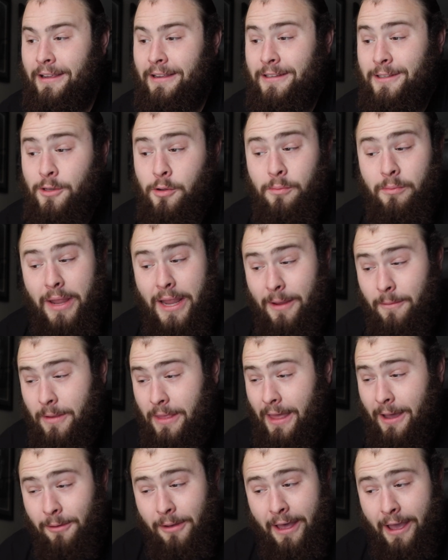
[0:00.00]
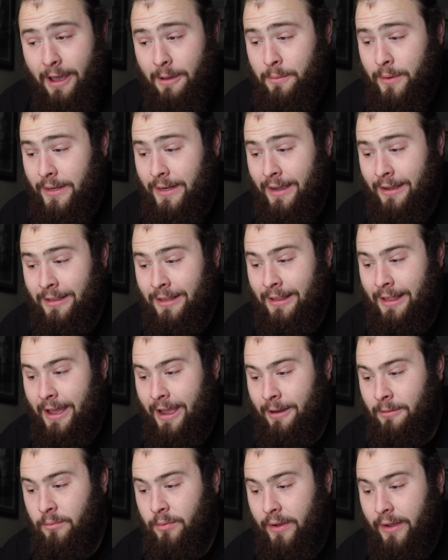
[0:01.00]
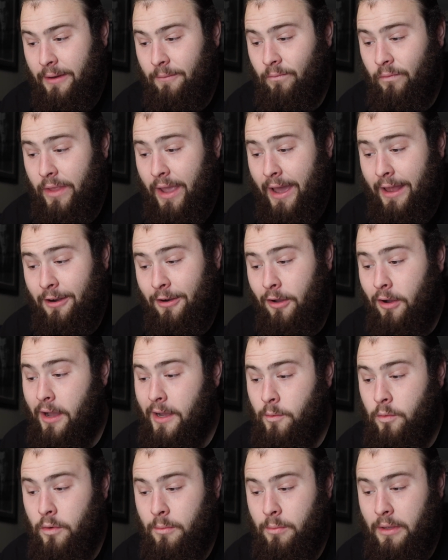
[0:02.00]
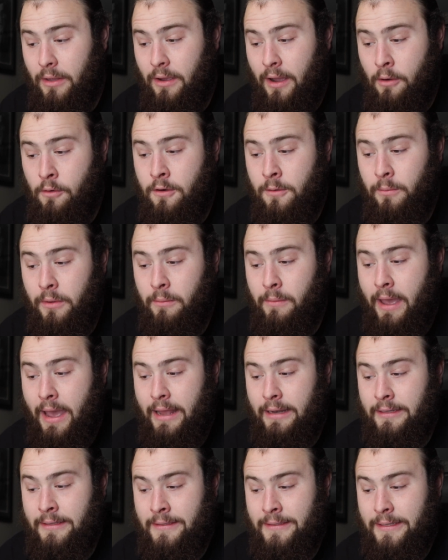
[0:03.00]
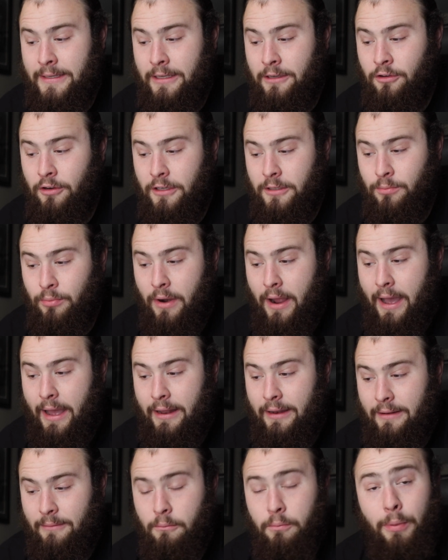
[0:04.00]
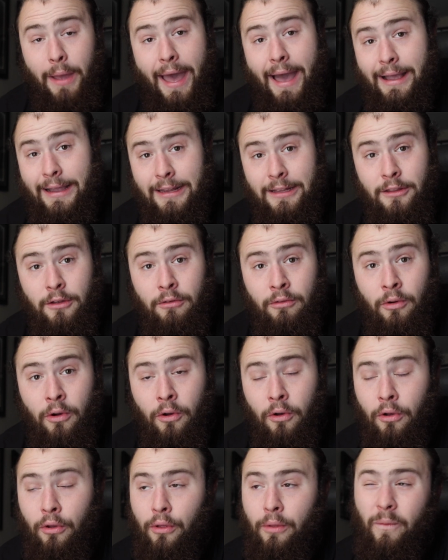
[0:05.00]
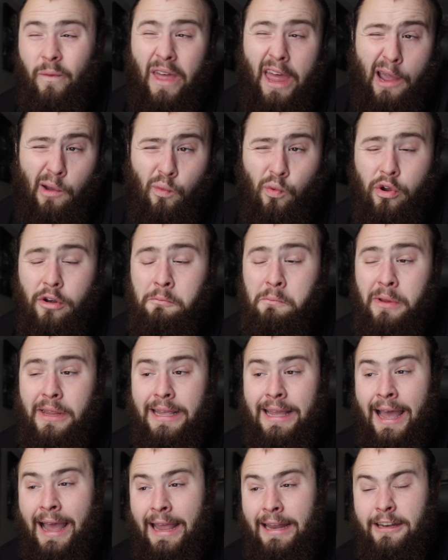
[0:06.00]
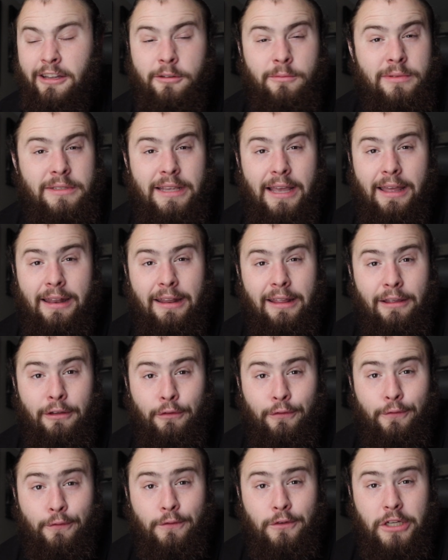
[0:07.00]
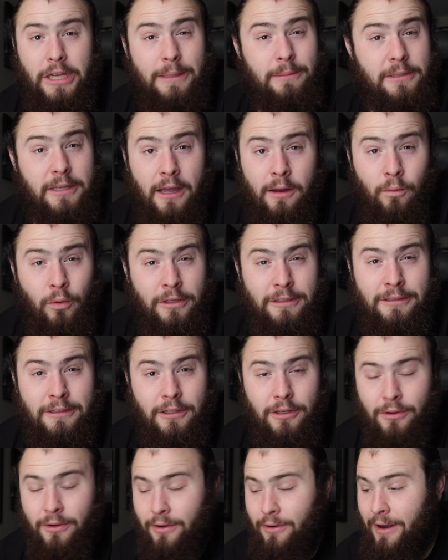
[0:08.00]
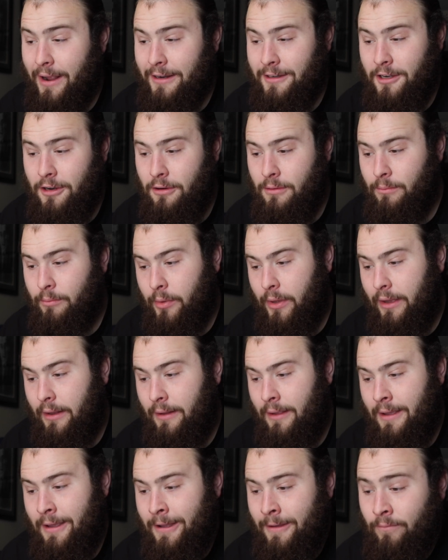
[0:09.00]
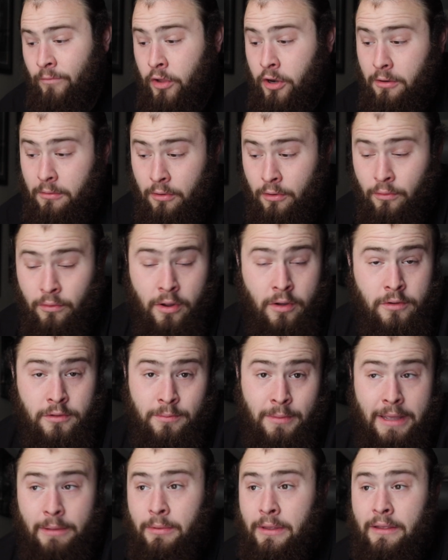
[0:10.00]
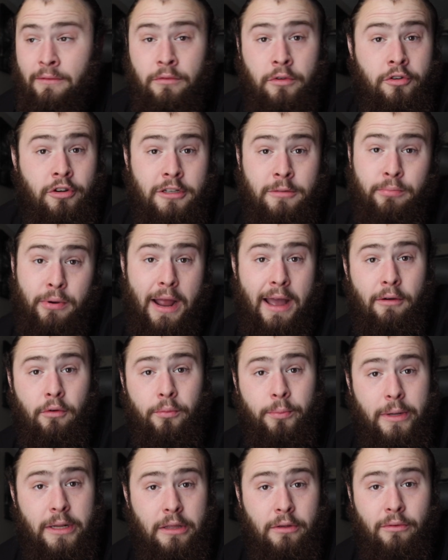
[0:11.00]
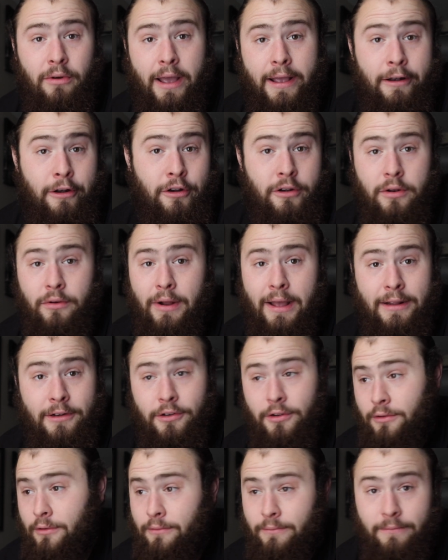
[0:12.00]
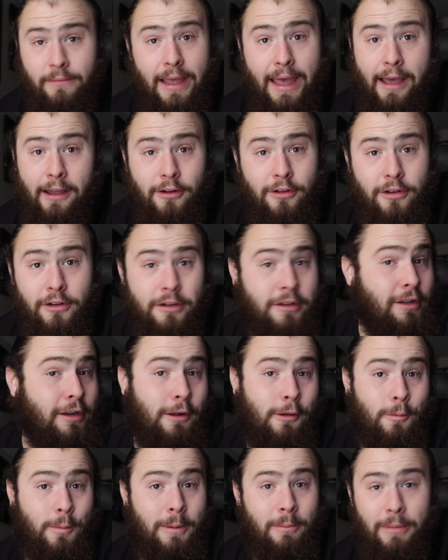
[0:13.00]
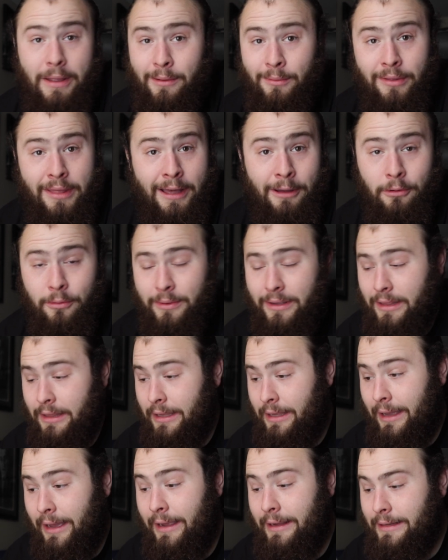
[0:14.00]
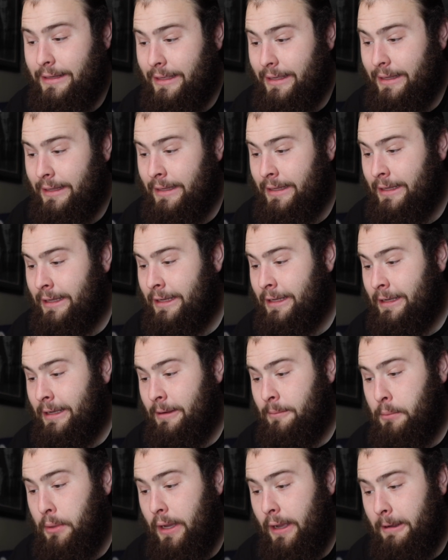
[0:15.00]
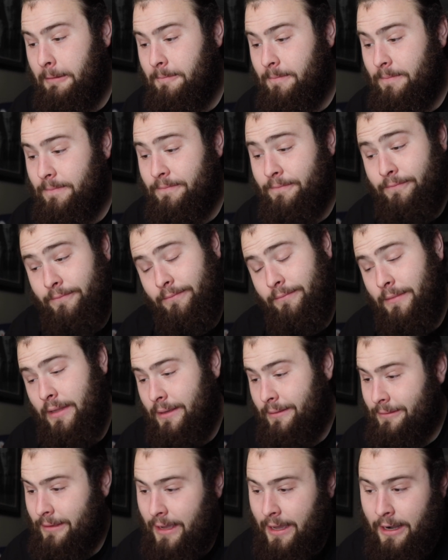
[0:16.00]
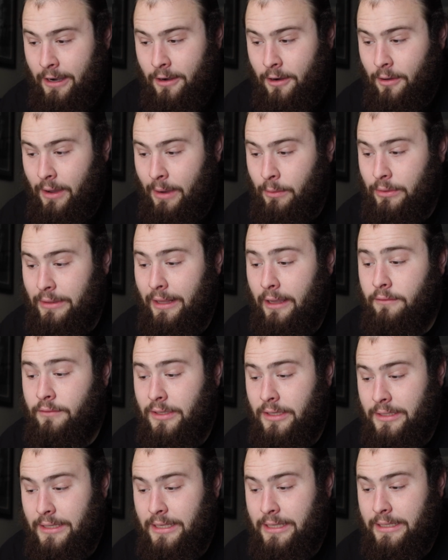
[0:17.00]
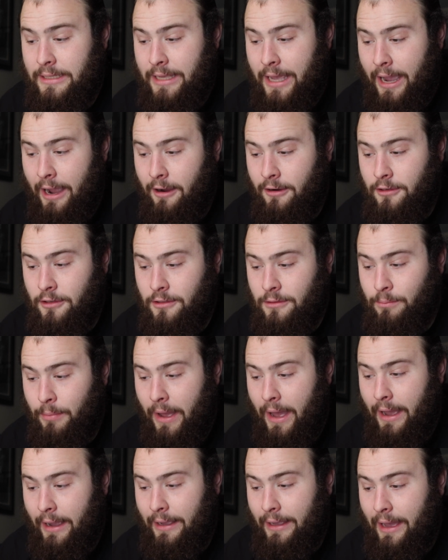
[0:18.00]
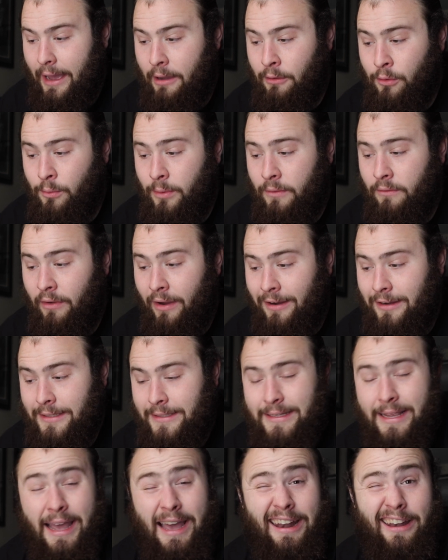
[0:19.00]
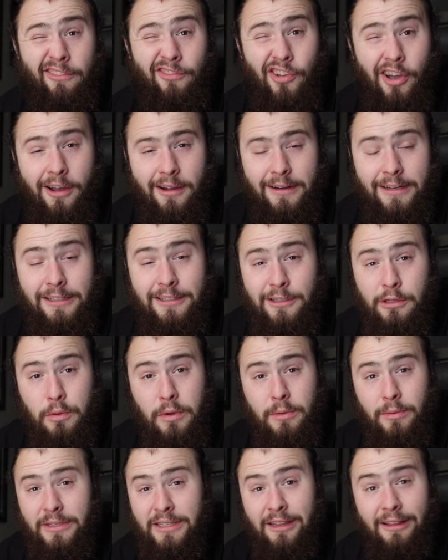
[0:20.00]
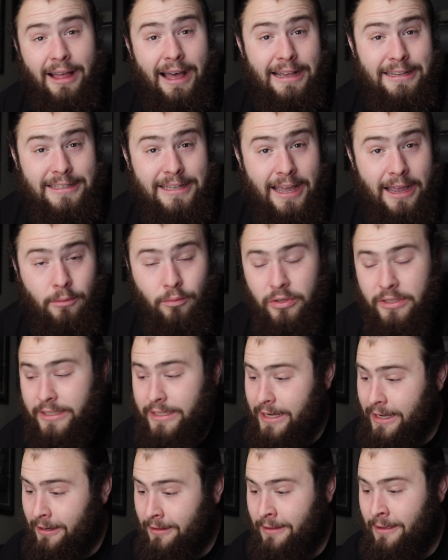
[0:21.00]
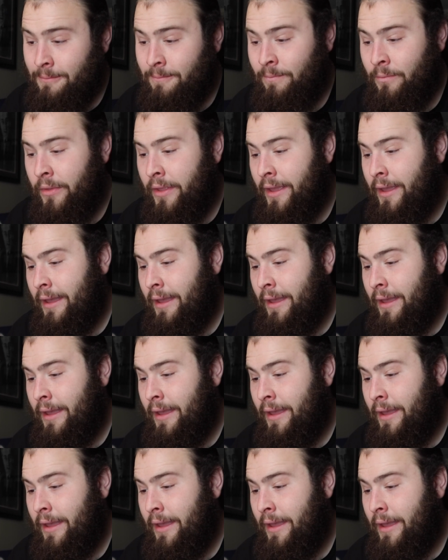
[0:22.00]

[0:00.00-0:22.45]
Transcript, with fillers: So maybe that will happen down the line, but I don't know. I would be I wouldn't be mad to see Chris Pratt back in the role. I would be kind of upset if James Gunn wasn't the director, but you know, who knows? Maybe even Chris Pratt will be the writer, director, actor. You know what I mean? Maybe that will be the idea. But I don't know. I would love to see these characters back. I would be very sad if Guardians three was the last time we seen them.